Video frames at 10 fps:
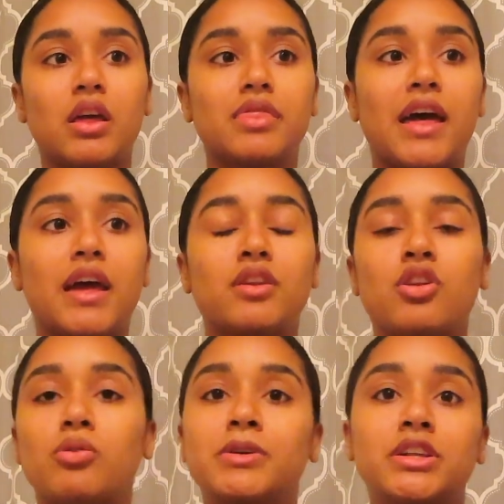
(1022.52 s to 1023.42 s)
that
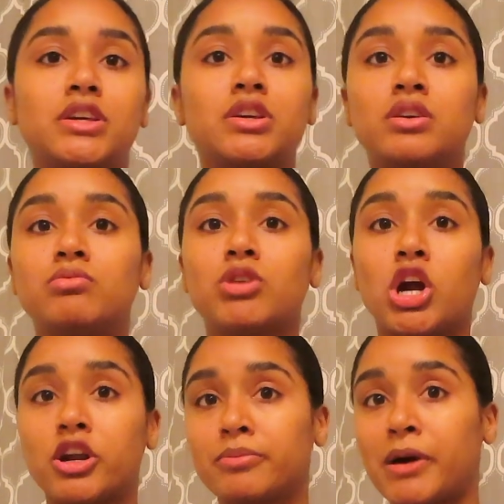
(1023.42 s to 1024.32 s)
nobody
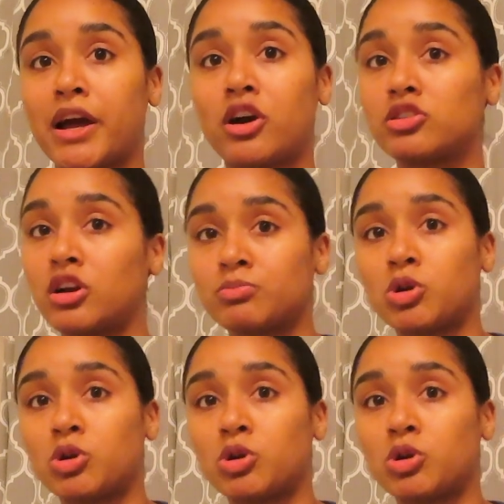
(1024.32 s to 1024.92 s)
heard my alarm